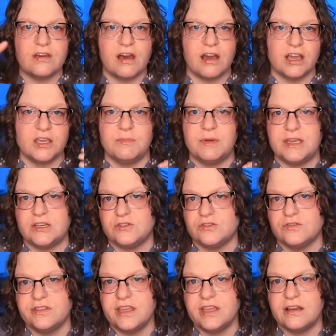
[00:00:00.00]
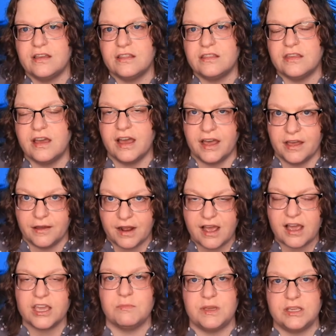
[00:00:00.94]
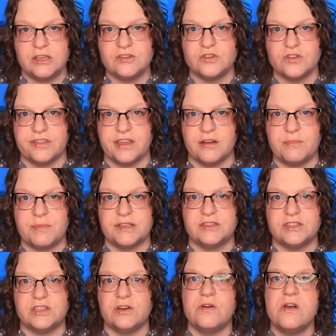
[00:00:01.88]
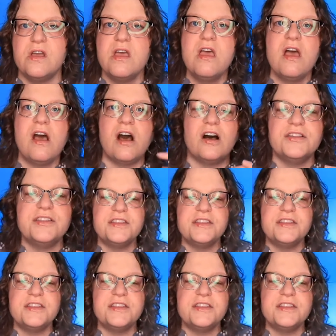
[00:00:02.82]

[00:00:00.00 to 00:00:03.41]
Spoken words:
occupational therapists. So all